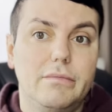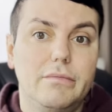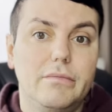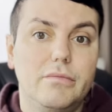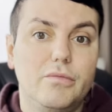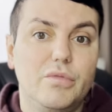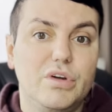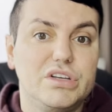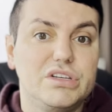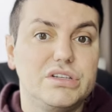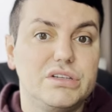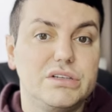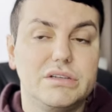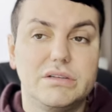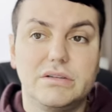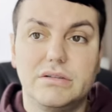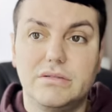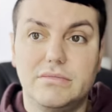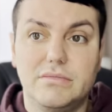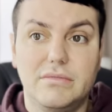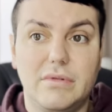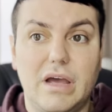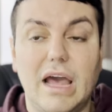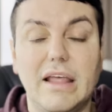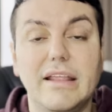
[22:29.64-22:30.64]
which
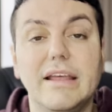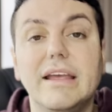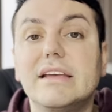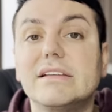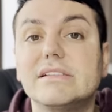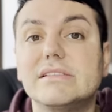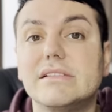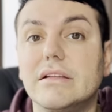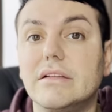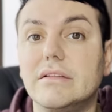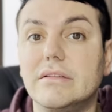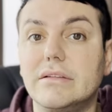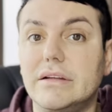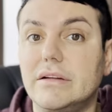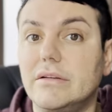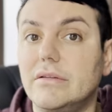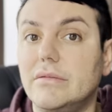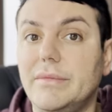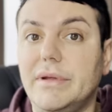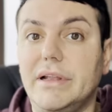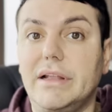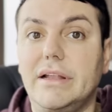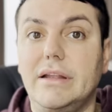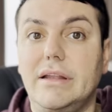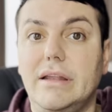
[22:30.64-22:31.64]
I think is a little
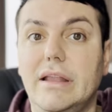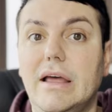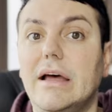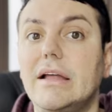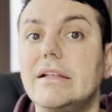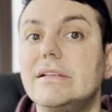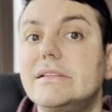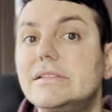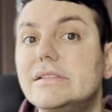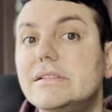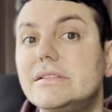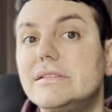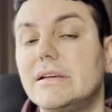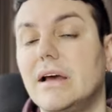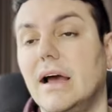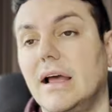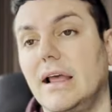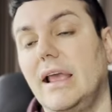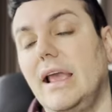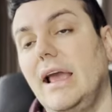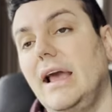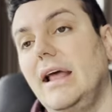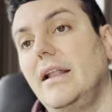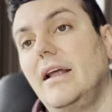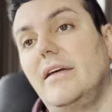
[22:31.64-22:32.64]
bit nuts.
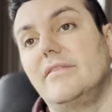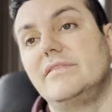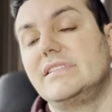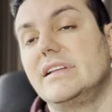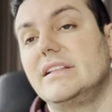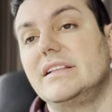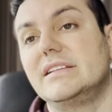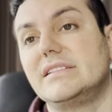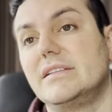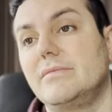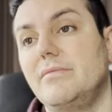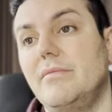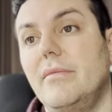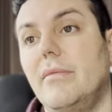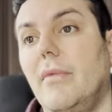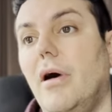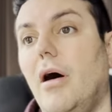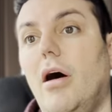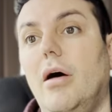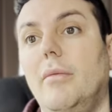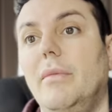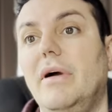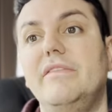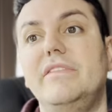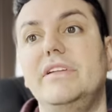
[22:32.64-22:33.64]
Again, I've said this in
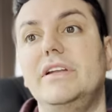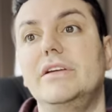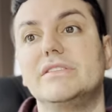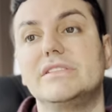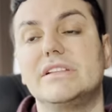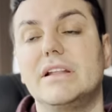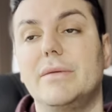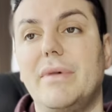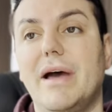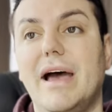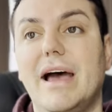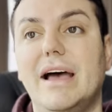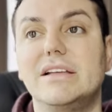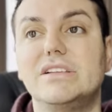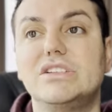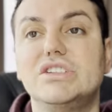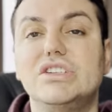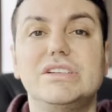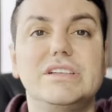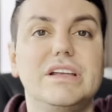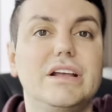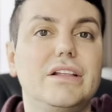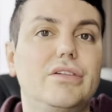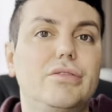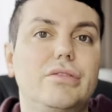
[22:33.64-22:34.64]
all my videos in the past,
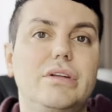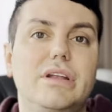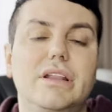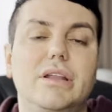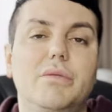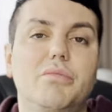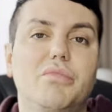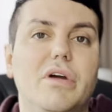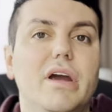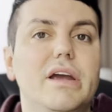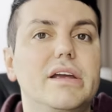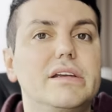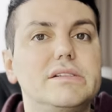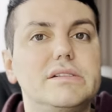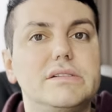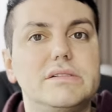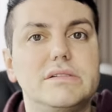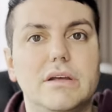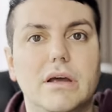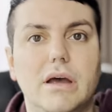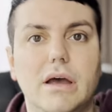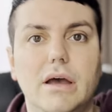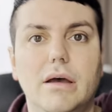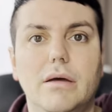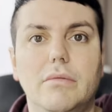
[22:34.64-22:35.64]
just include it in the price.
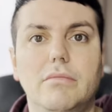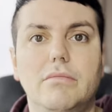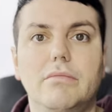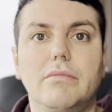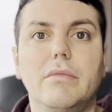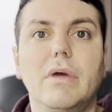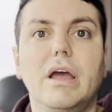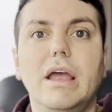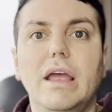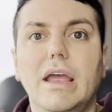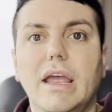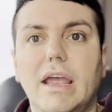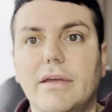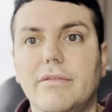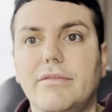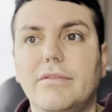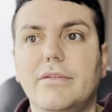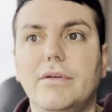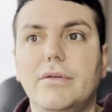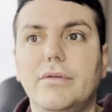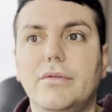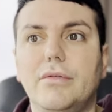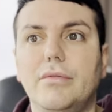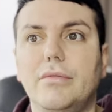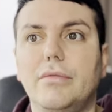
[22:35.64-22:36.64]

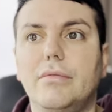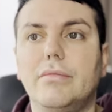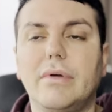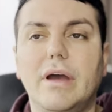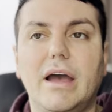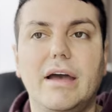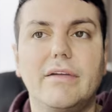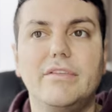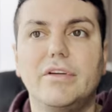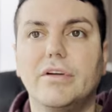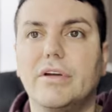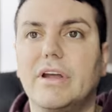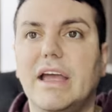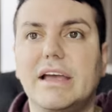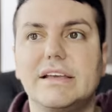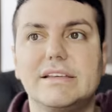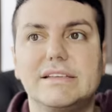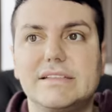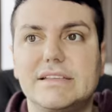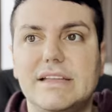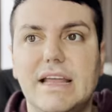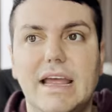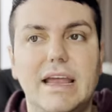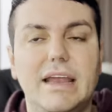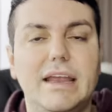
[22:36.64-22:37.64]
If you have your
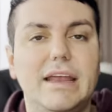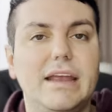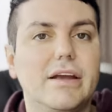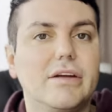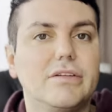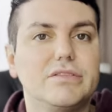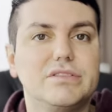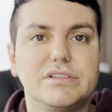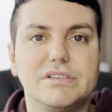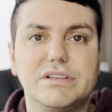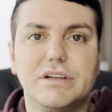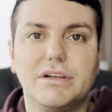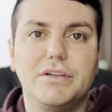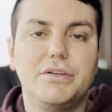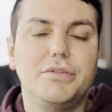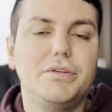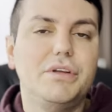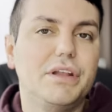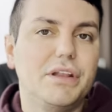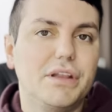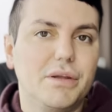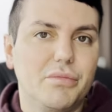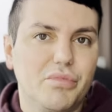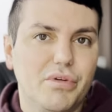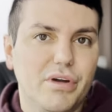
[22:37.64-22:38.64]
guests staying here, just
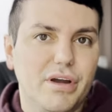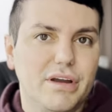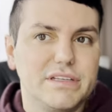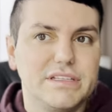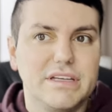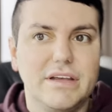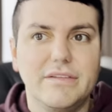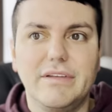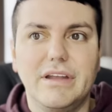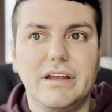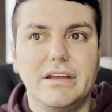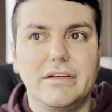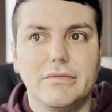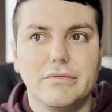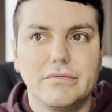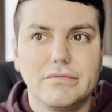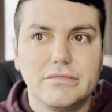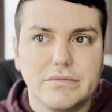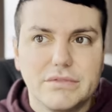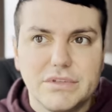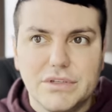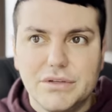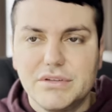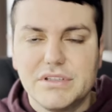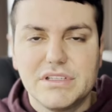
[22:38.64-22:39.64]
include it in the price. If they
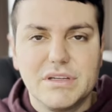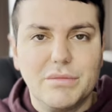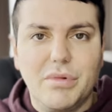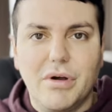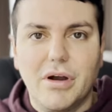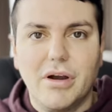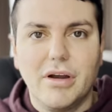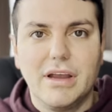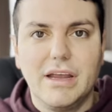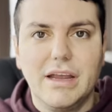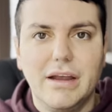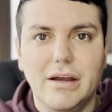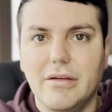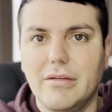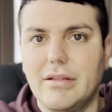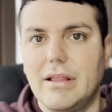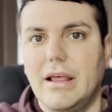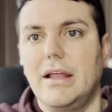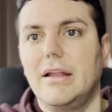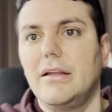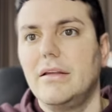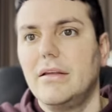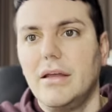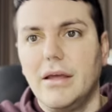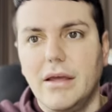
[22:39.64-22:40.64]
don't choose to park here,
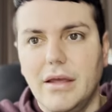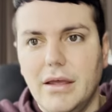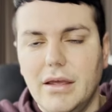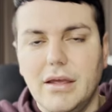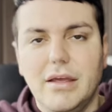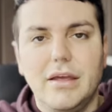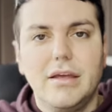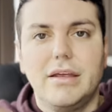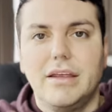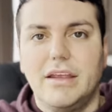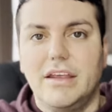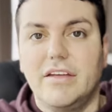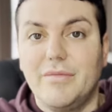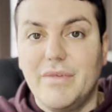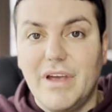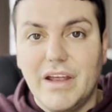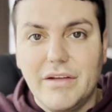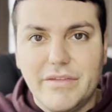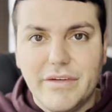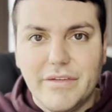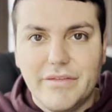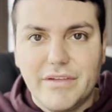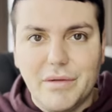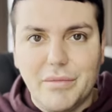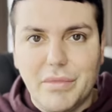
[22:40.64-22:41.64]
then you've
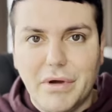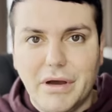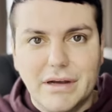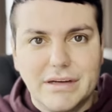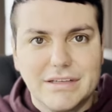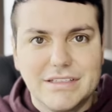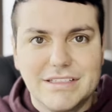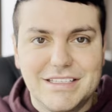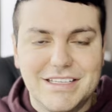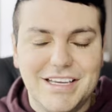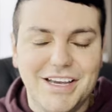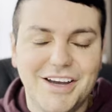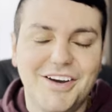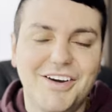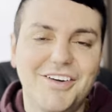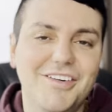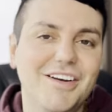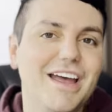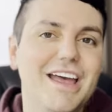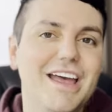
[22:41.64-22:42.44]
made $50. So